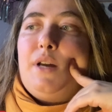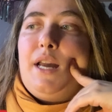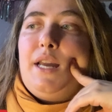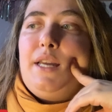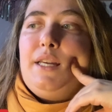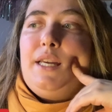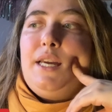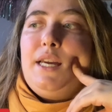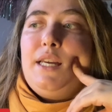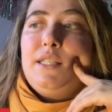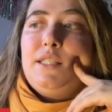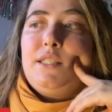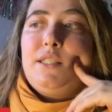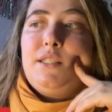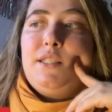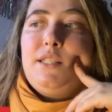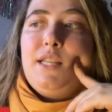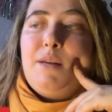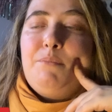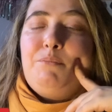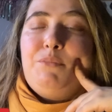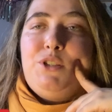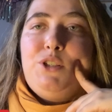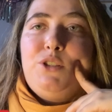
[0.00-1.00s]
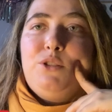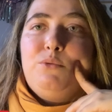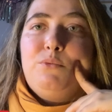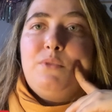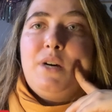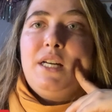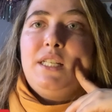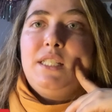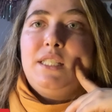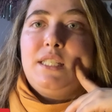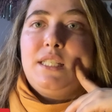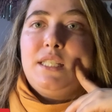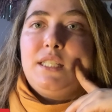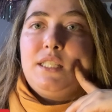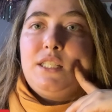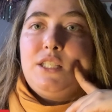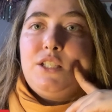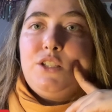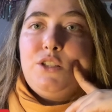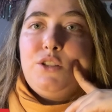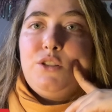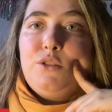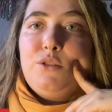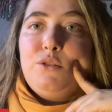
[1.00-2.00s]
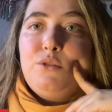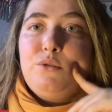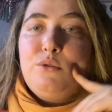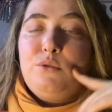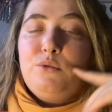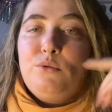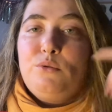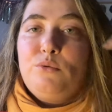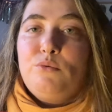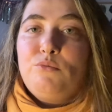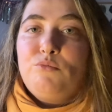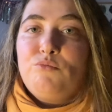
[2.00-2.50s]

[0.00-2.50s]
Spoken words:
guess Neptune wants us to